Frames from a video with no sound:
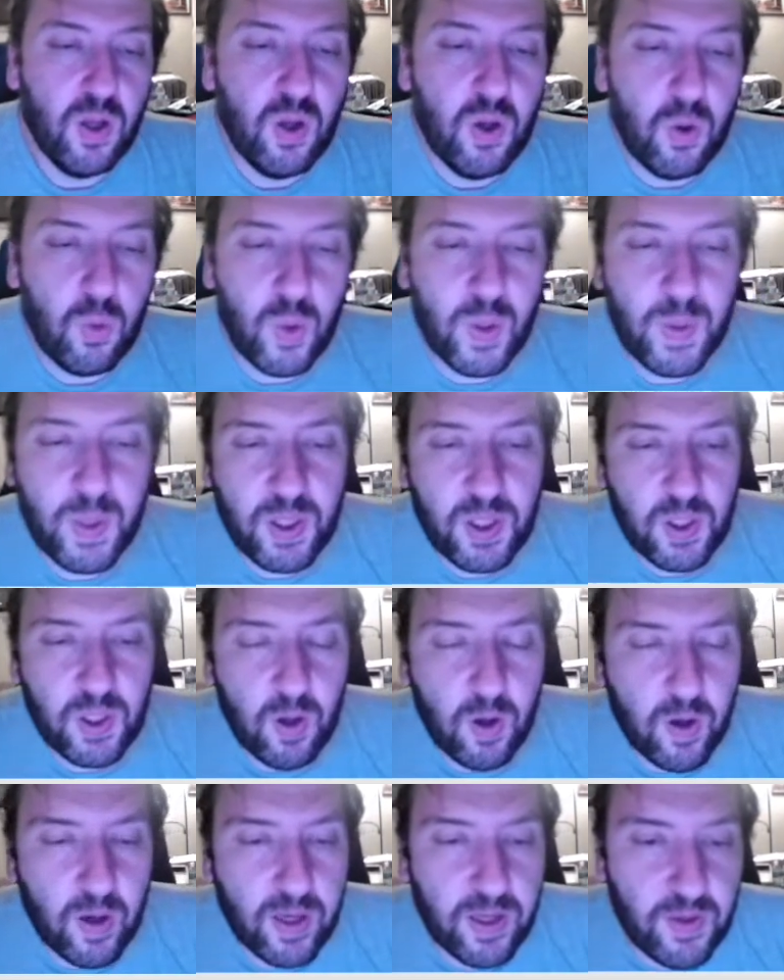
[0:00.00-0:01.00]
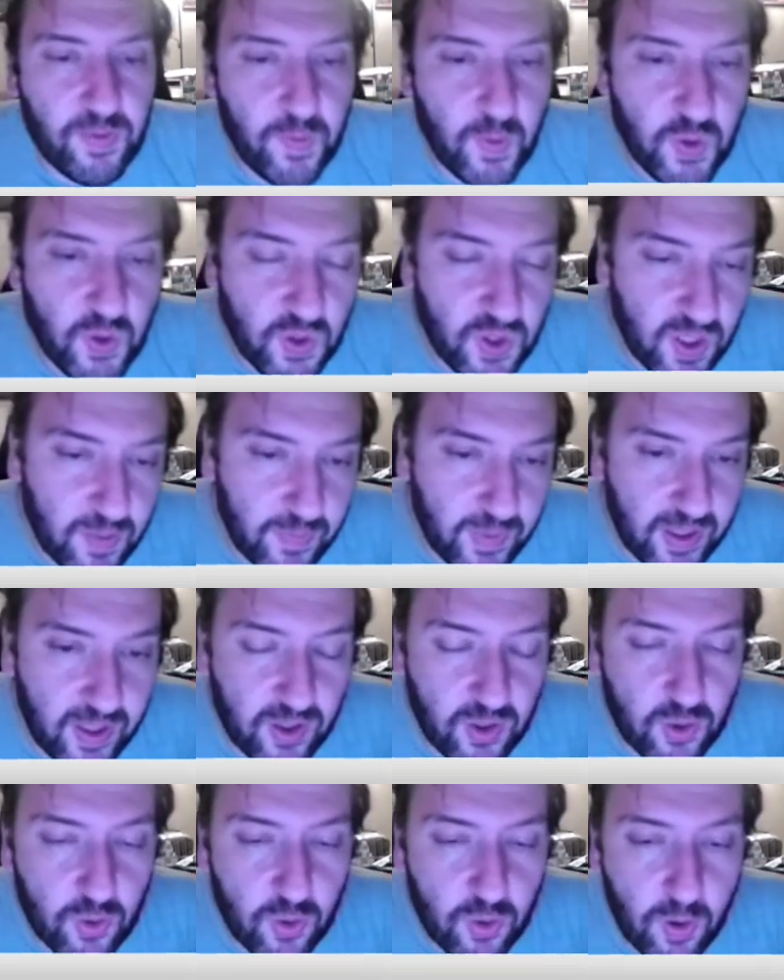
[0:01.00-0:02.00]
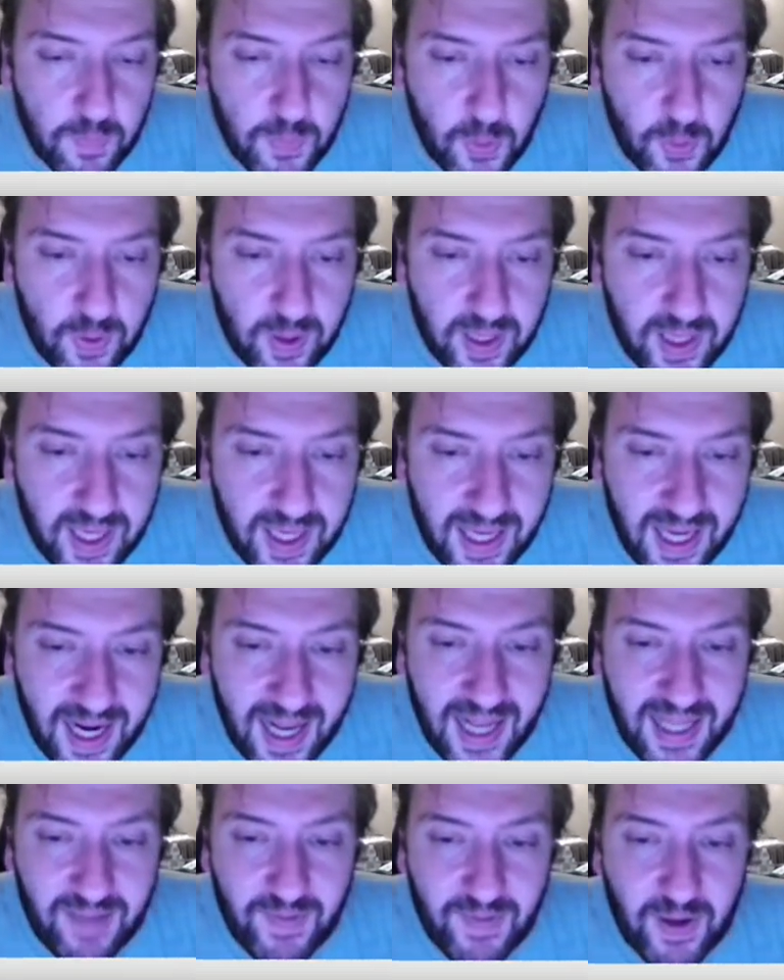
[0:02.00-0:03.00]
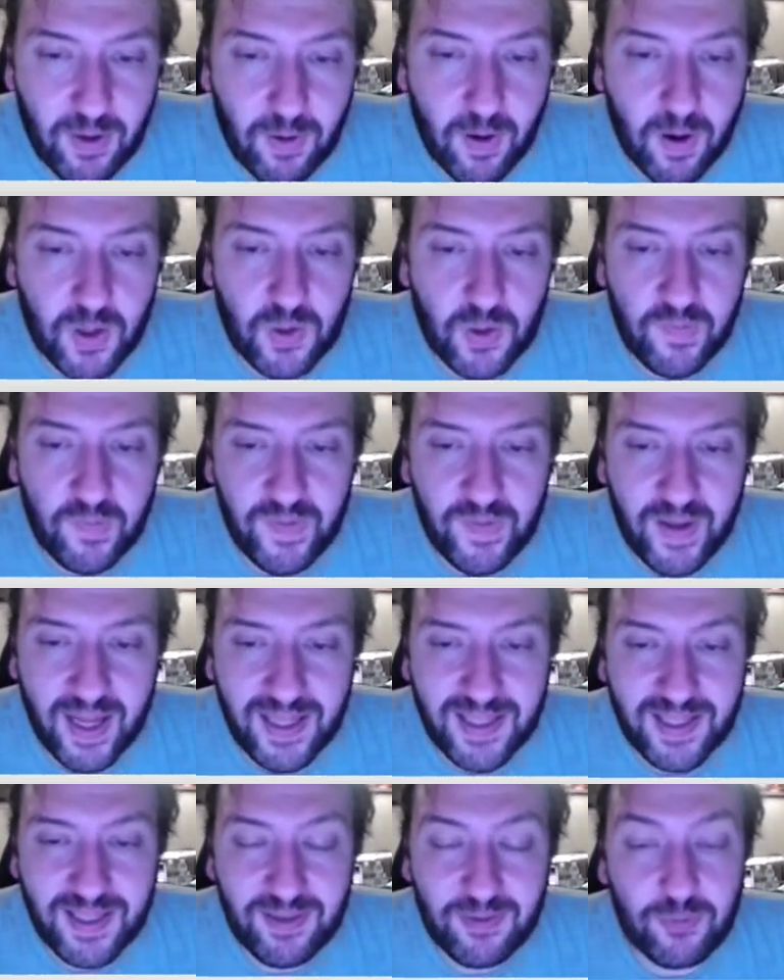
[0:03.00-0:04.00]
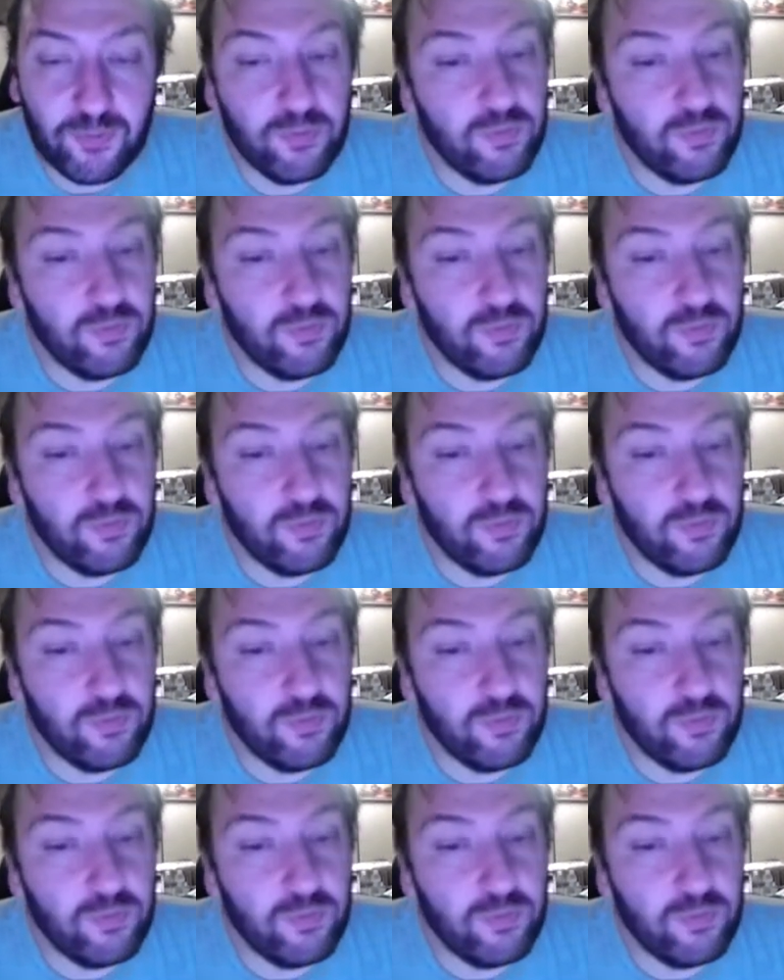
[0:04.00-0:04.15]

When this card is fusion summoned, your opponent cannot activate cards or effects,